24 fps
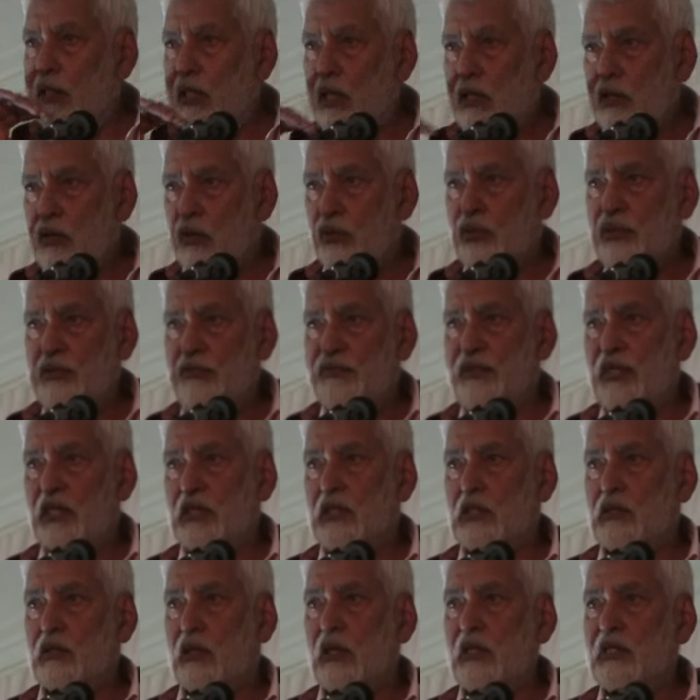in the course of
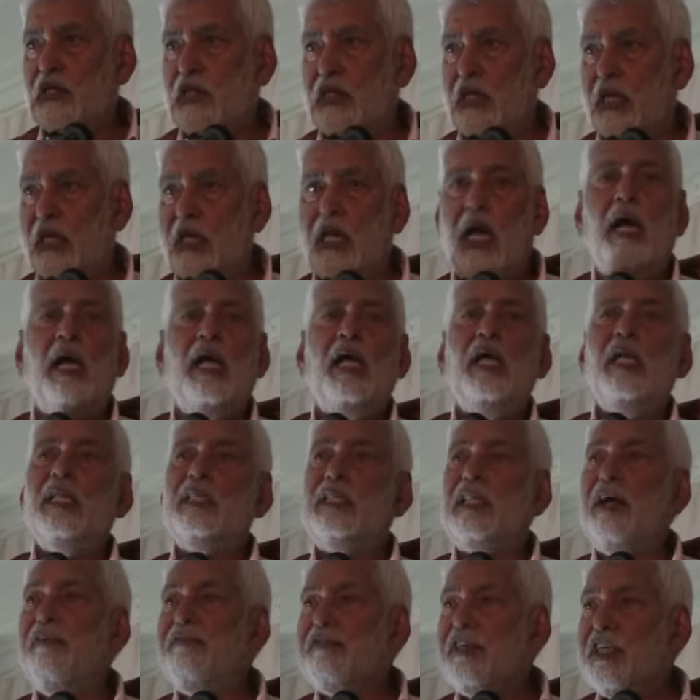destroying Syria.
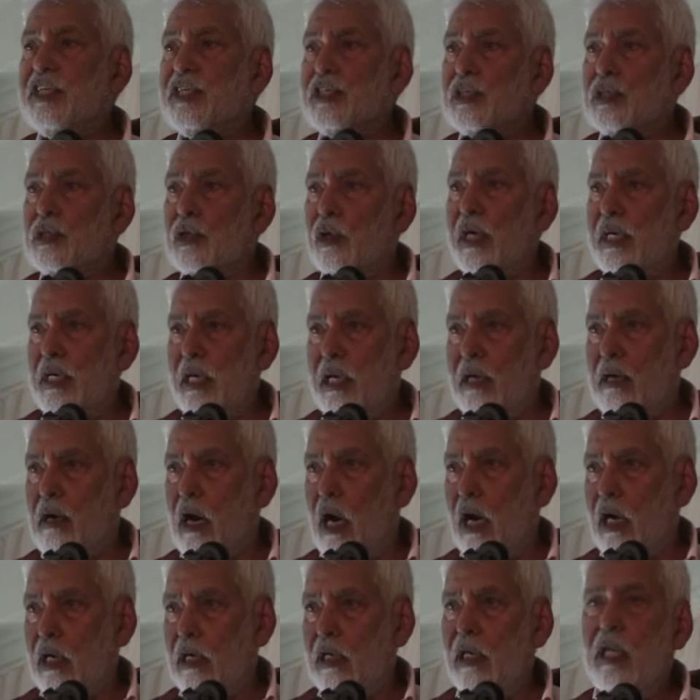They've destroyed
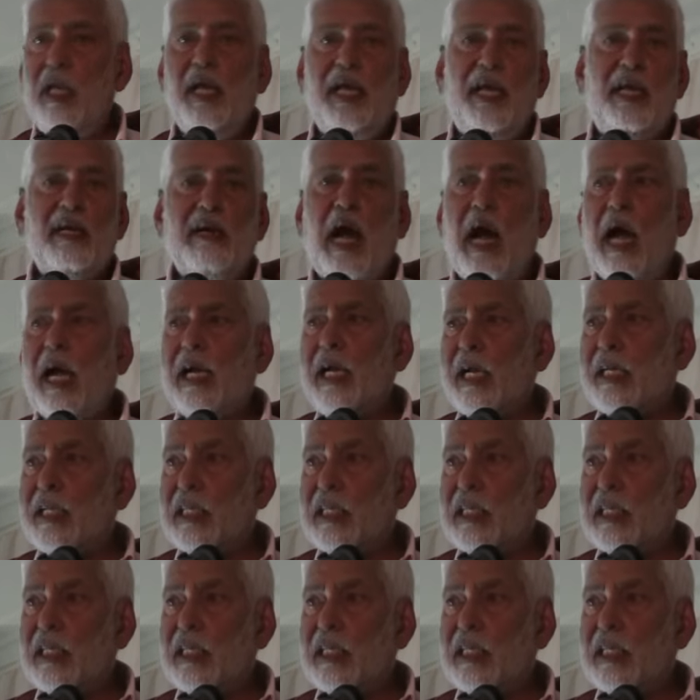Iraq. Iraq